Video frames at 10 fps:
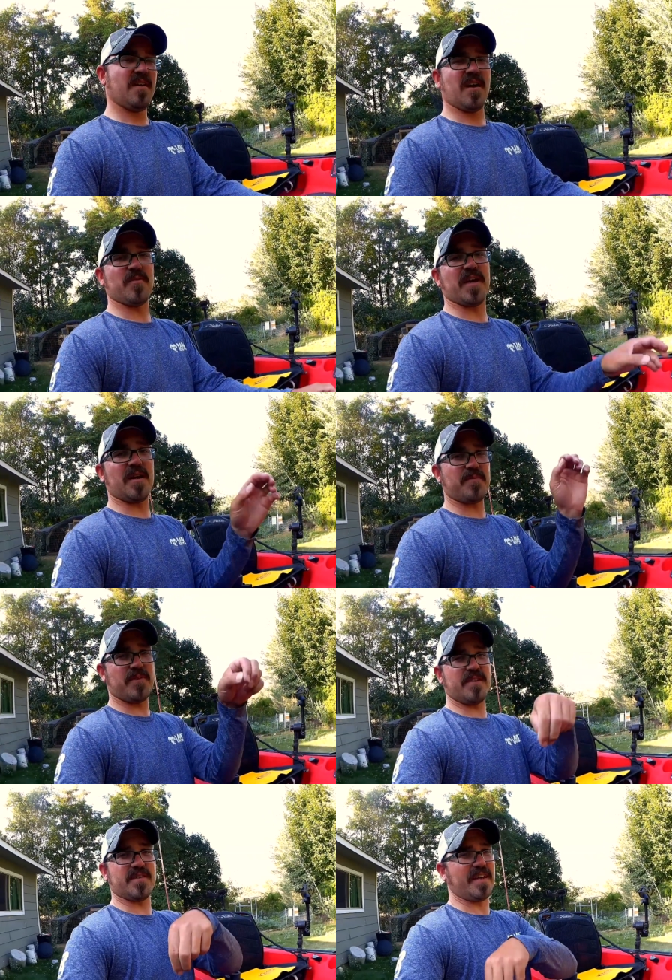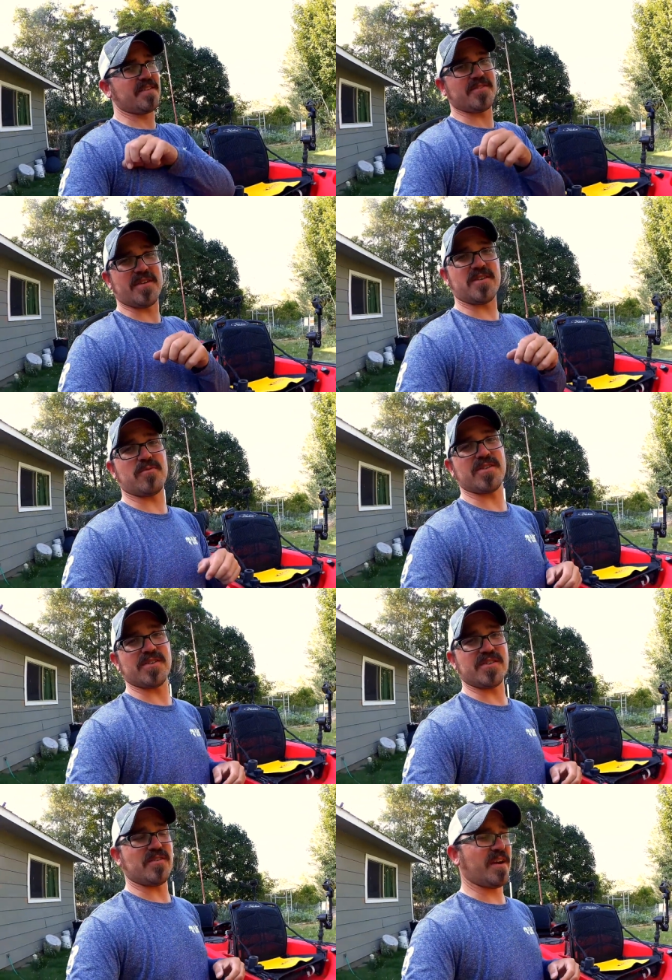I'll be happy to answer any
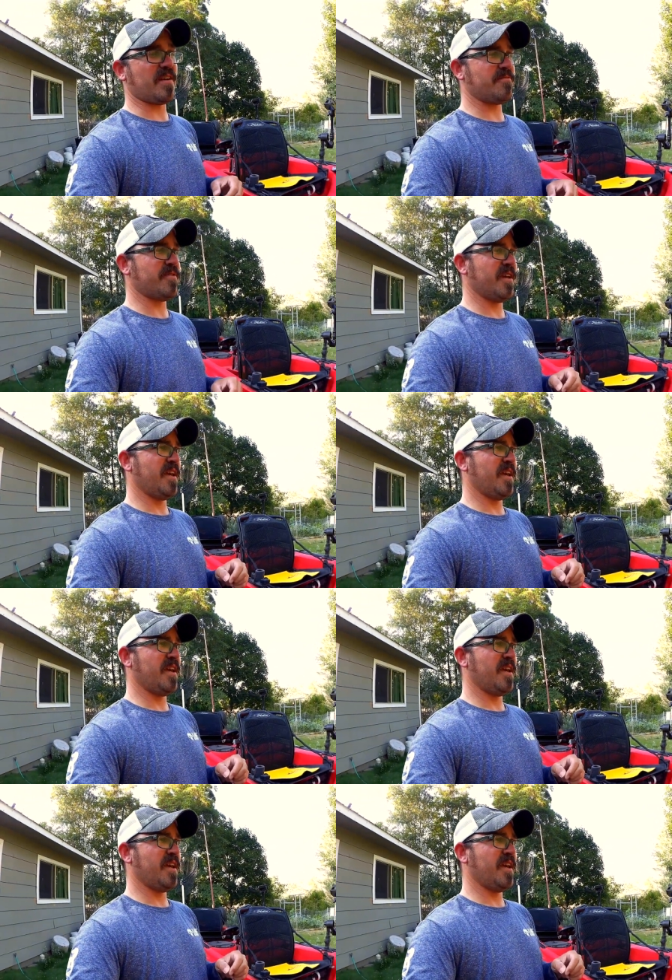questions you have.